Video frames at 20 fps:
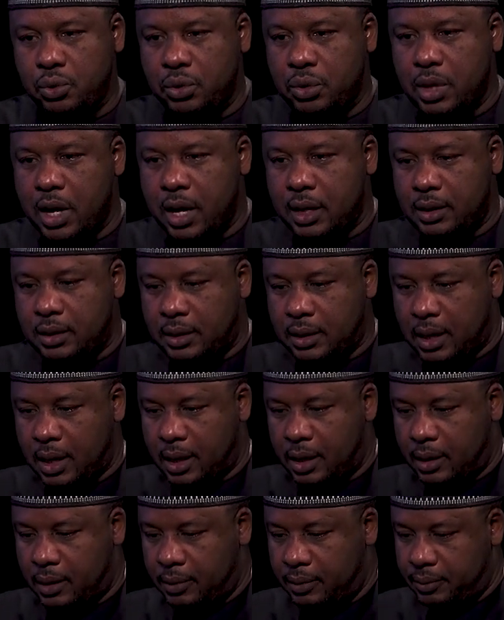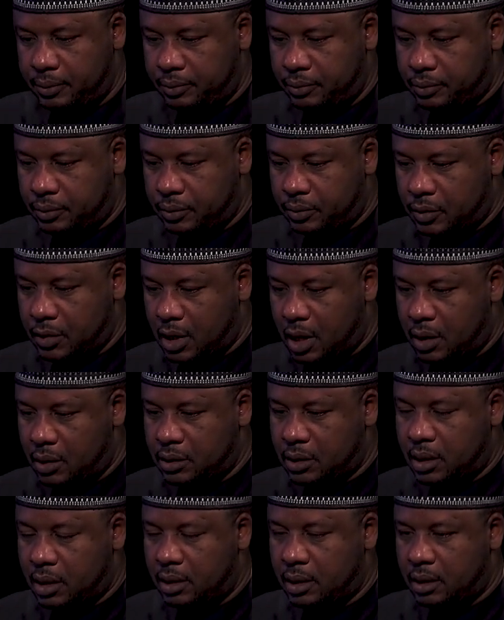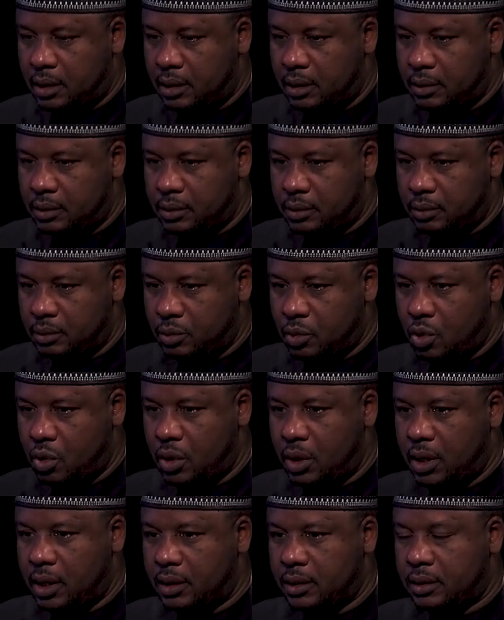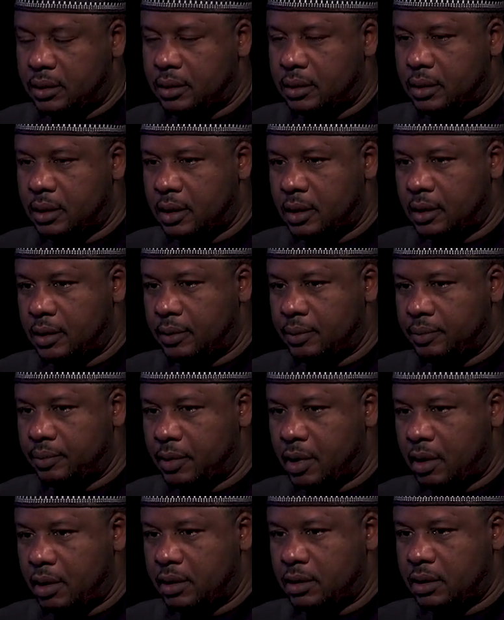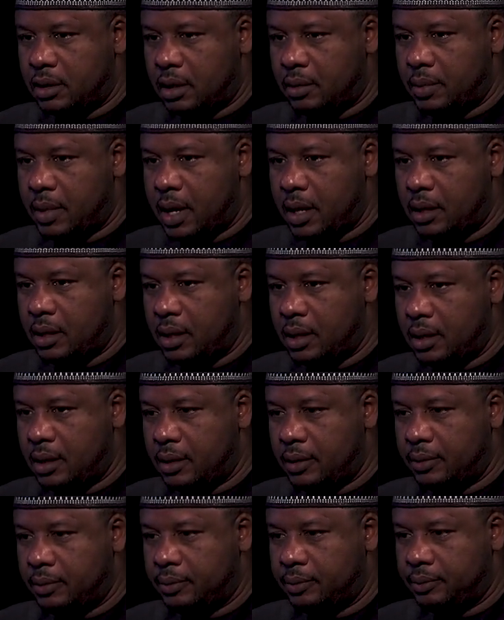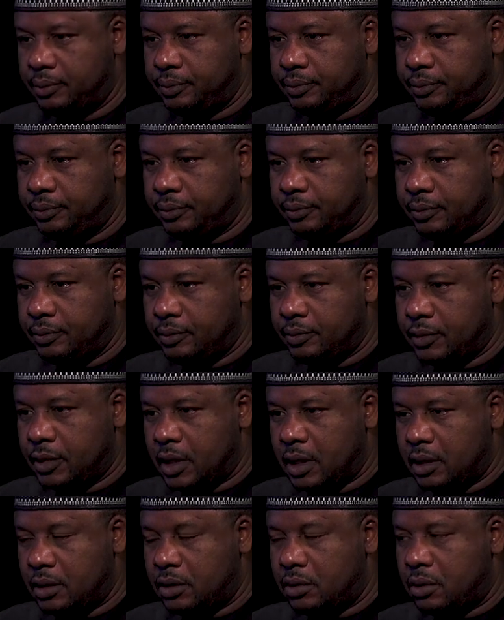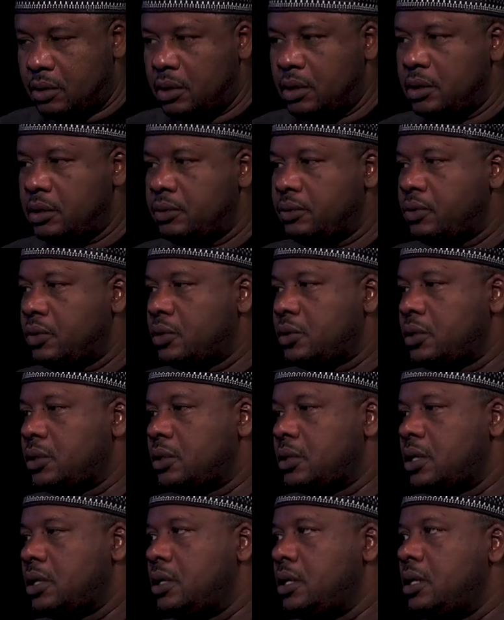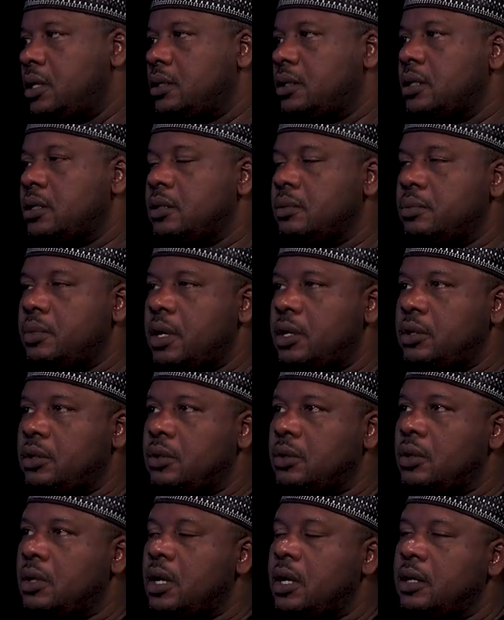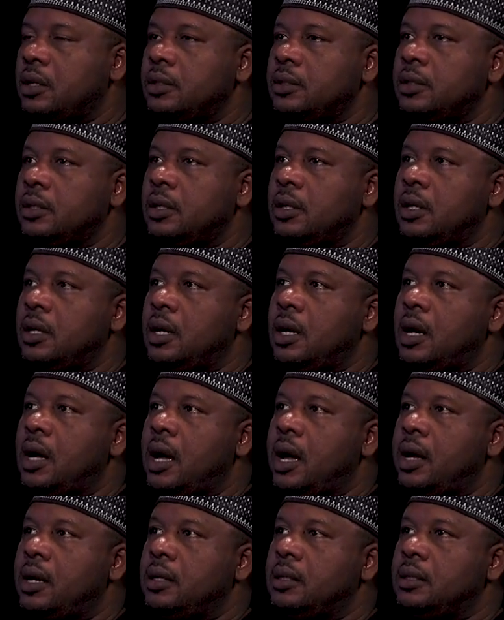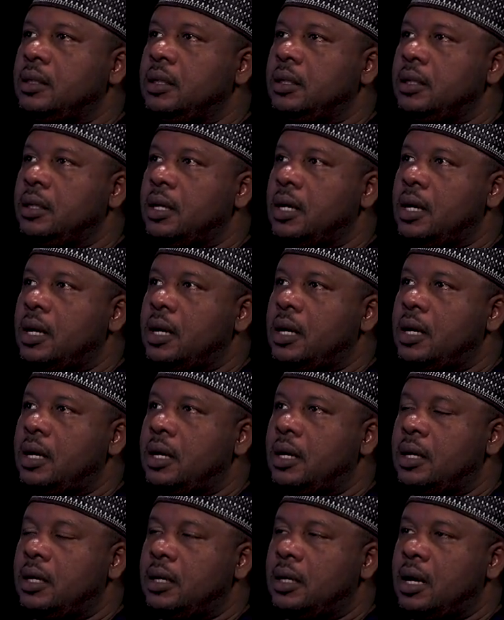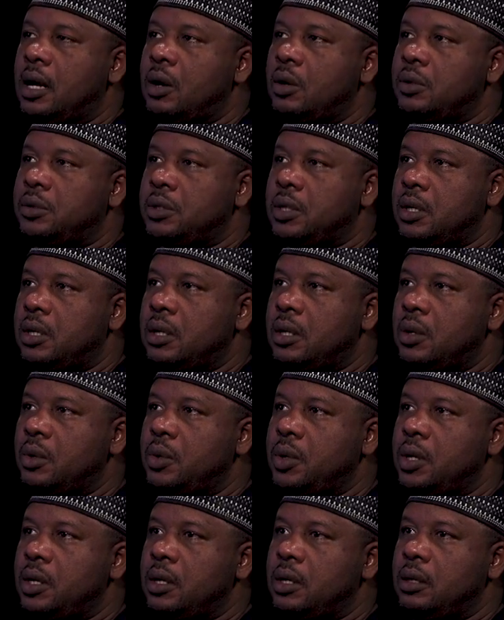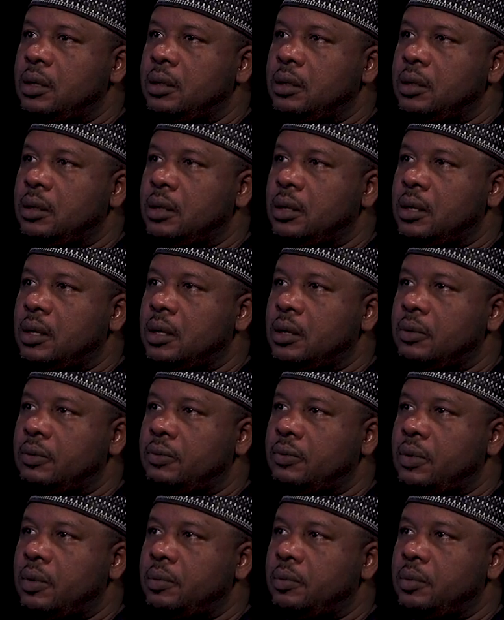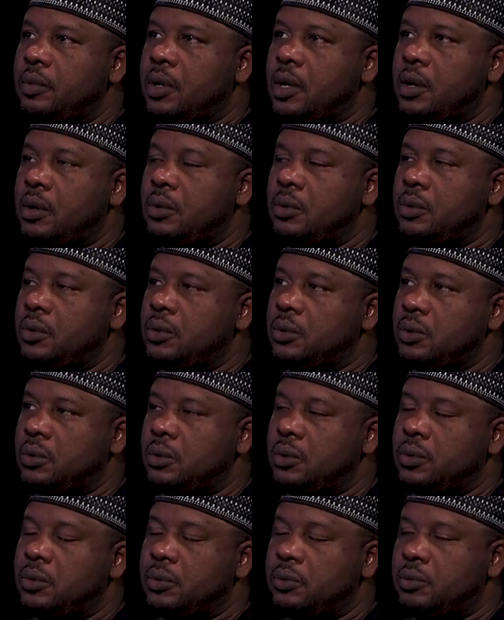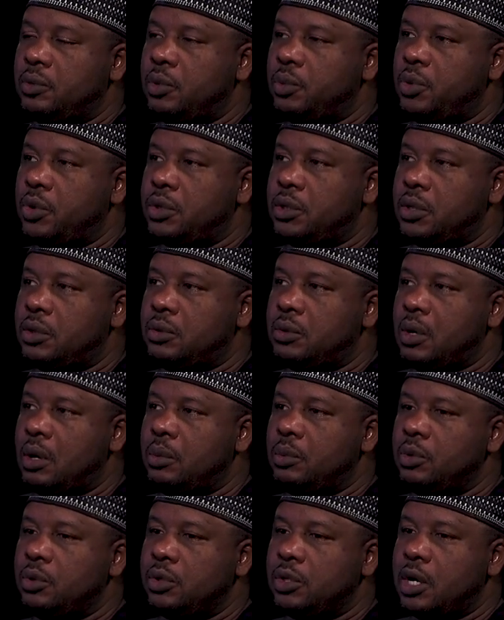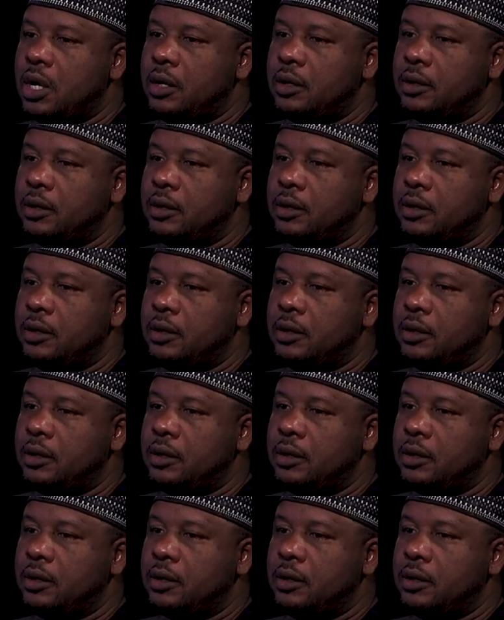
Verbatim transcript: that um, I was uh, more or less um, arrested by the uh, security forces, the DSS in particular, and uh, I was taken away uh, from Kano to reported to Abuja.